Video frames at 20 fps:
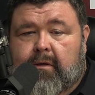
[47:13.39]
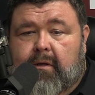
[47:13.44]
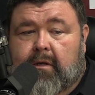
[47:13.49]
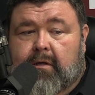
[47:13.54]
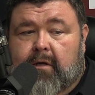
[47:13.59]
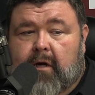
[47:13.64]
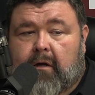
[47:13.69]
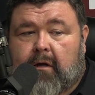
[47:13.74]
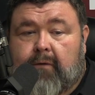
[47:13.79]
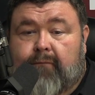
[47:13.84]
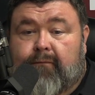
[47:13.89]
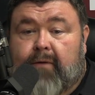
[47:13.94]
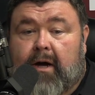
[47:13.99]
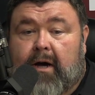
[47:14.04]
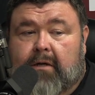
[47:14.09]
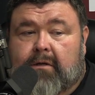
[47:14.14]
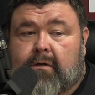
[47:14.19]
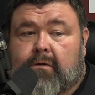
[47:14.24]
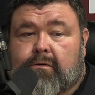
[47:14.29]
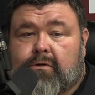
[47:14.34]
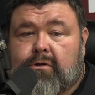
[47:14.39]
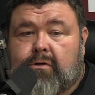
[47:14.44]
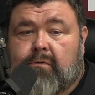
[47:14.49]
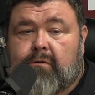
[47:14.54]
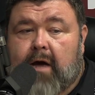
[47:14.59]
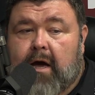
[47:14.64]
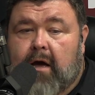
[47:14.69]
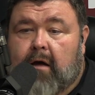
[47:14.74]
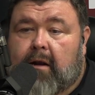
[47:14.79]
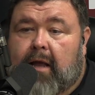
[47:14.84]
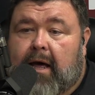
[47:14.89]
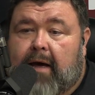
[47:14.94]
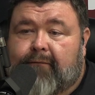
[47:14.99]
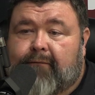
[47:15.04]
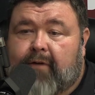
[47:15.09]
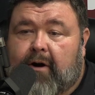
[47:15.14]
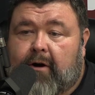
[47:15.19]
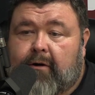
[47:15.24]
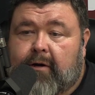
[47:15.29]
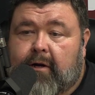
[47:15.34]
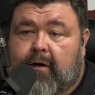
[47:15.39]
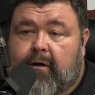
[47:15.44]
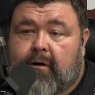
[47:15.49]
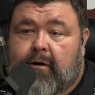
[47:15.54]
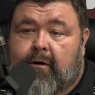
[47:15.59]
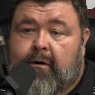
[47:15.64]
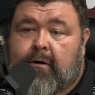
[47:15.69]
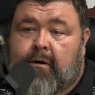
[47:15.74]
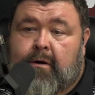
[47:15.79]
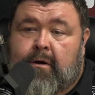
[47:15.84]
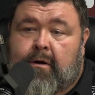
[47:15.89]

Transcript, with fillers: It's called the Foxhole Shootout Live Fire Dinner,